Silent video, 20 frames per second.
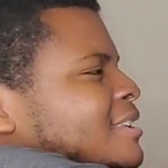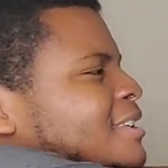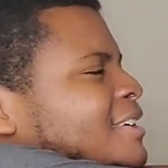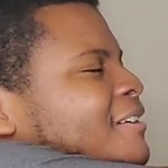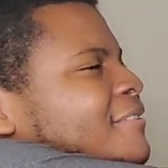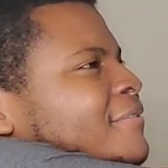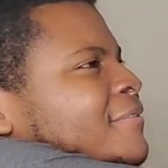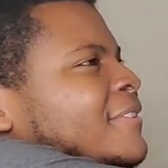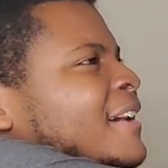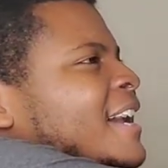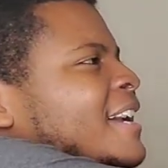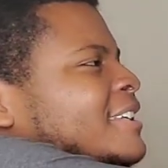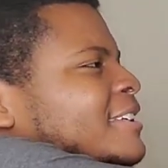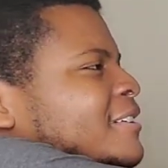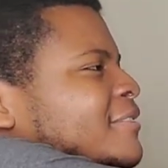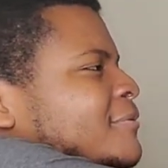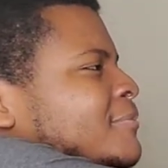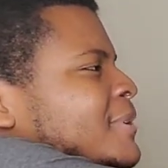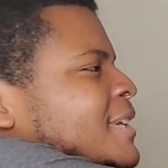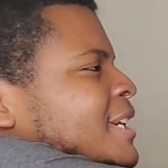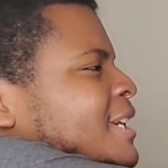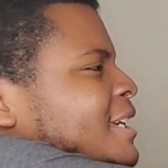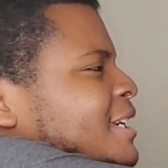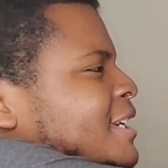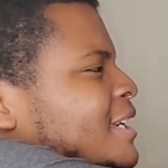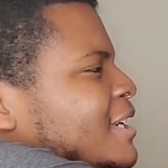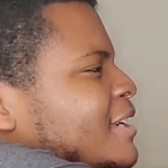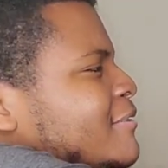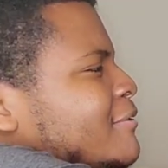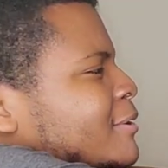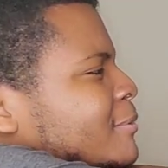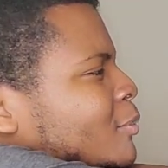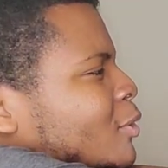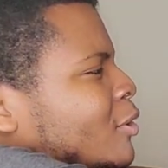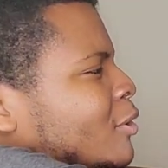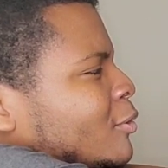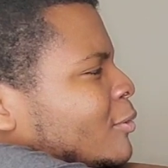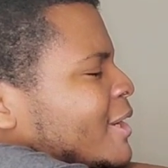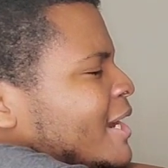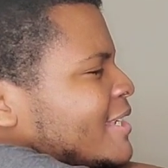the effect of being even
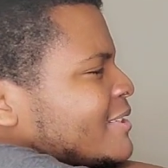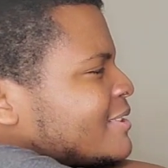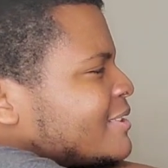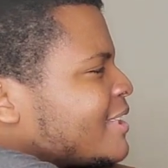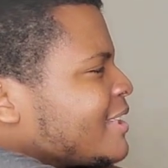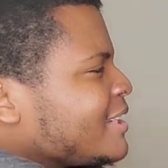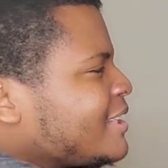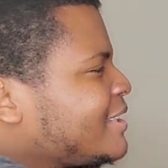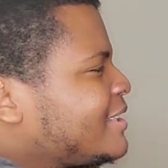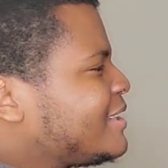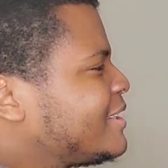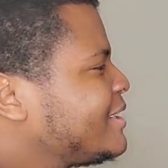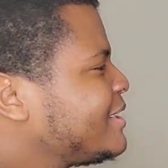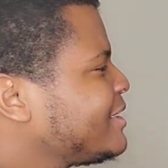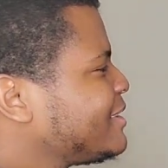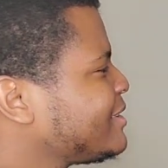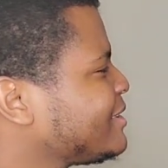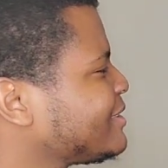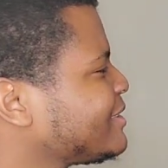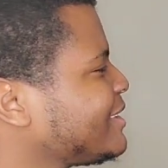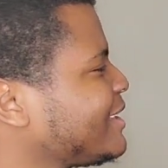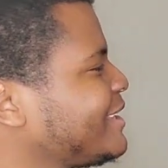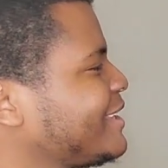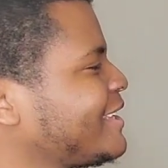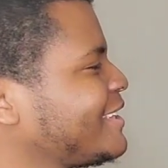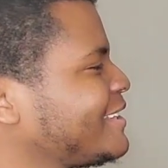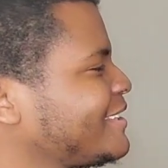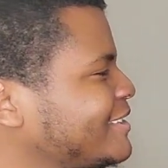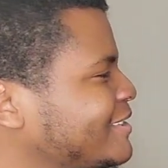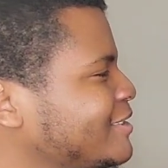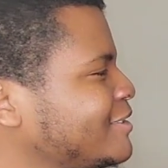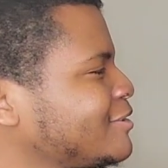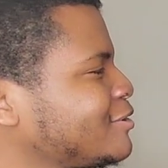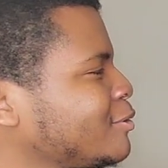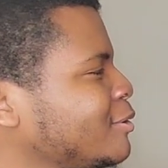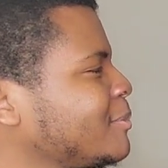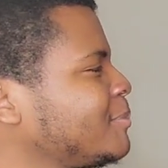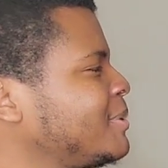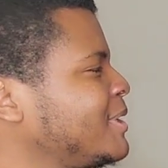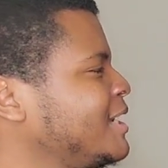more resonant. It, it just uh, it's just
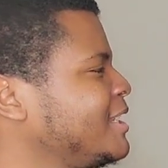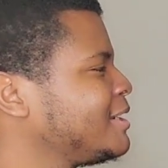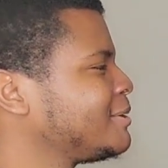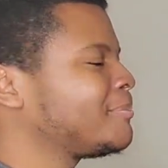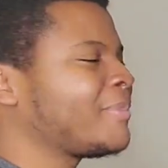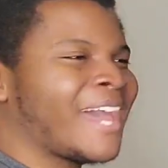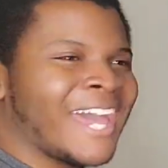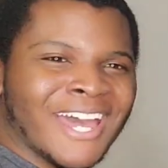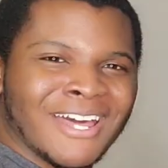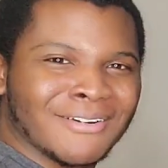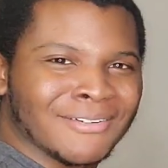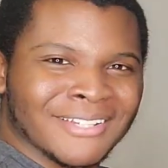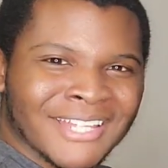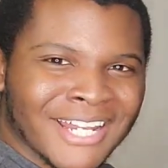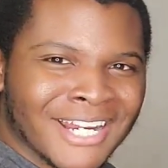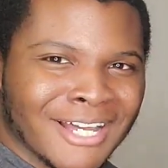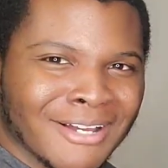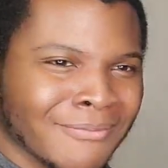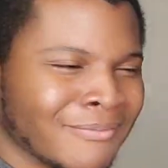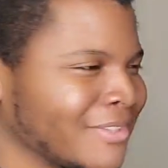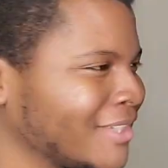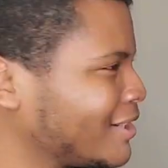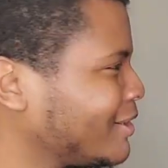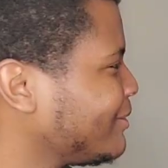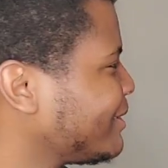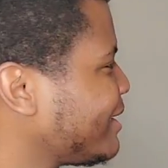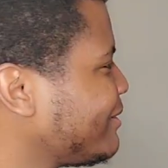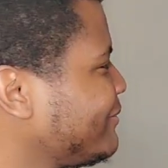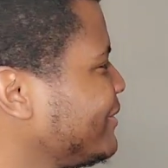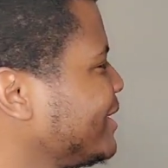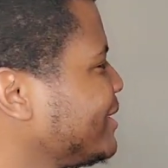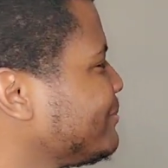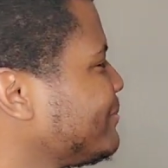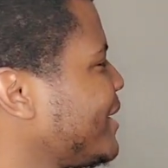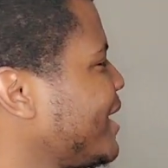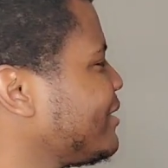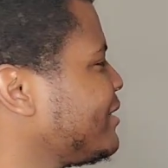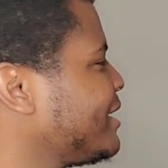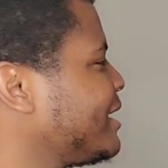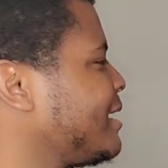a repeated pattern that I'm you know what I mean a
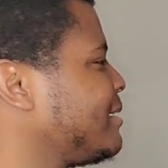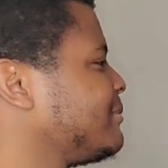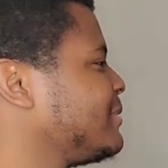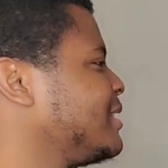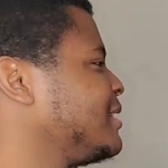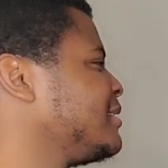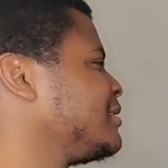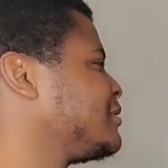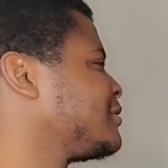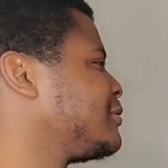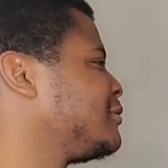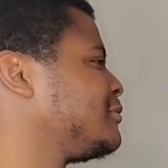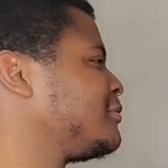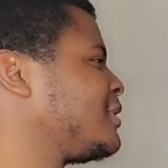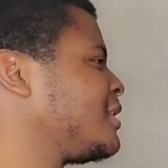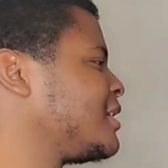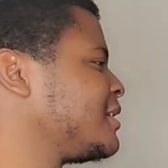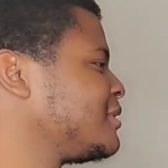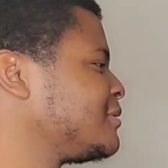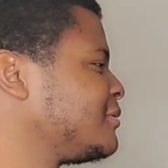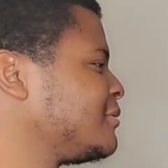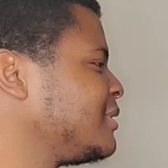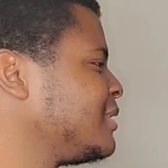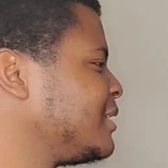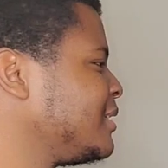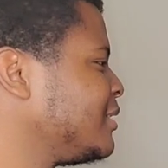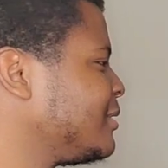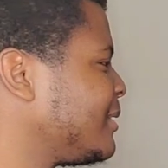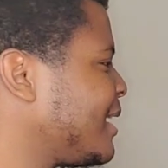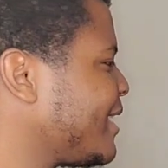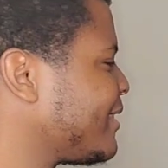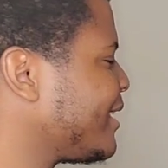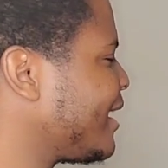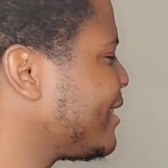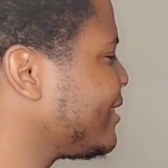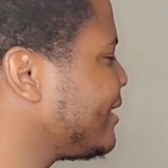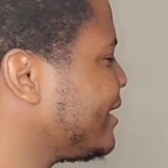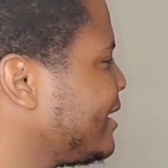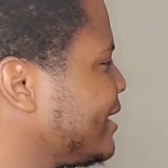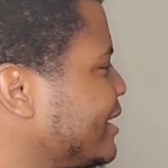pattern that I'm getting so far in this video.
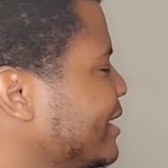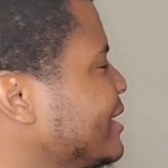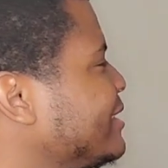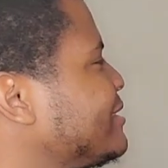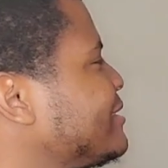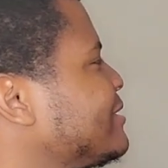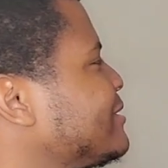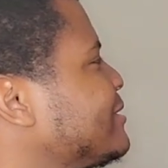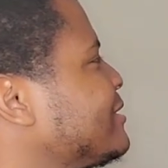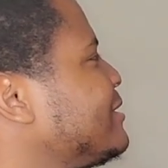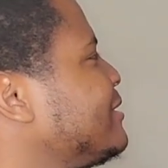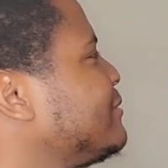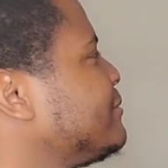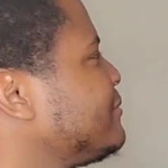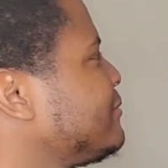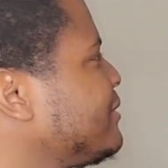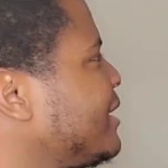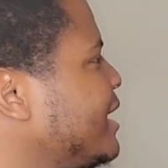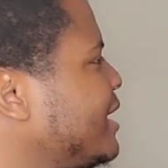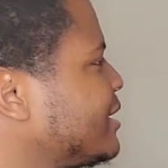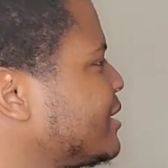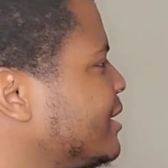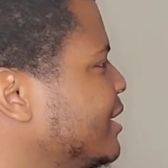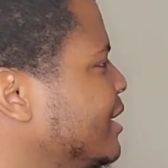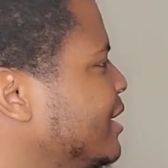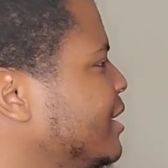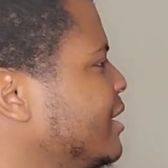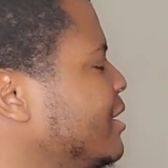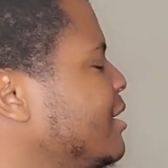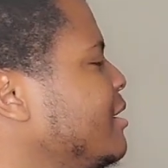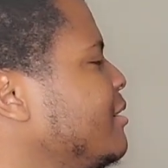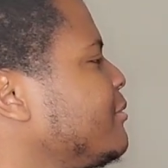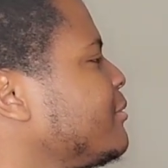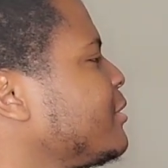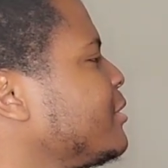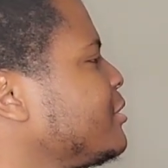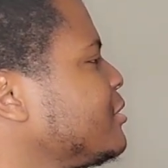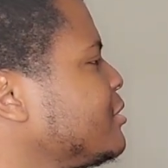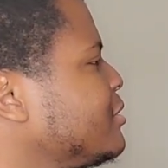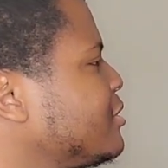I, I think it's just the effect
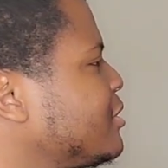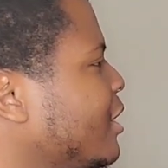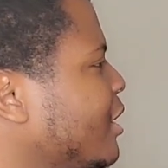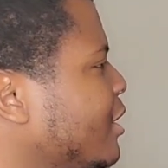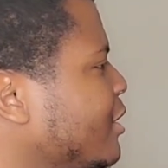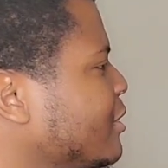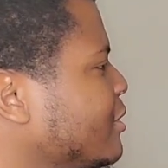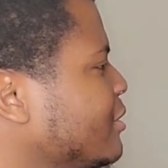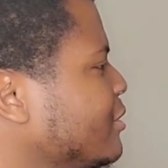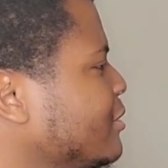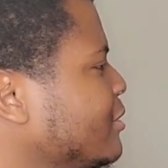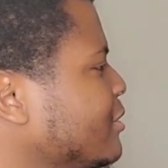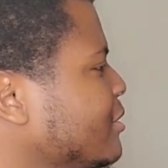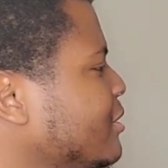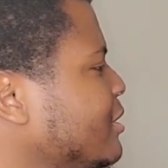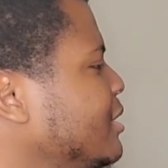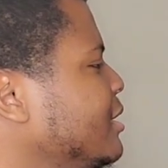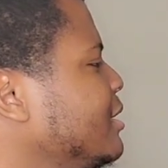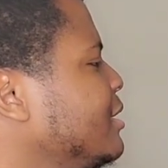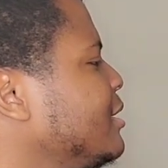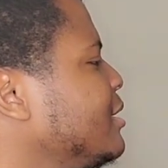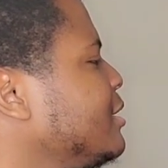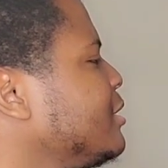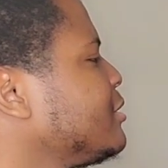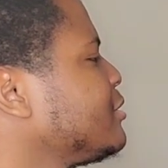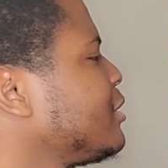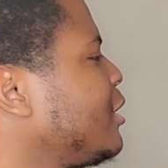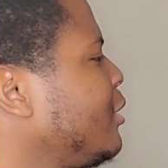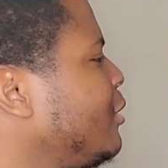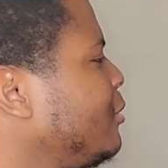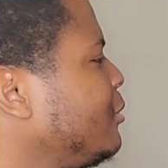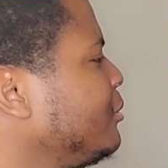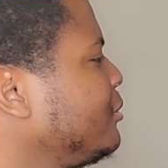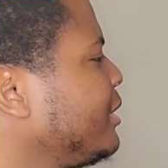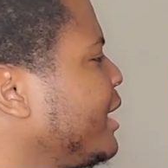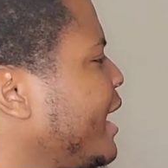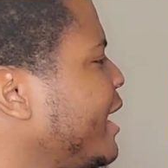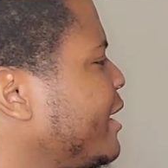of her darker tone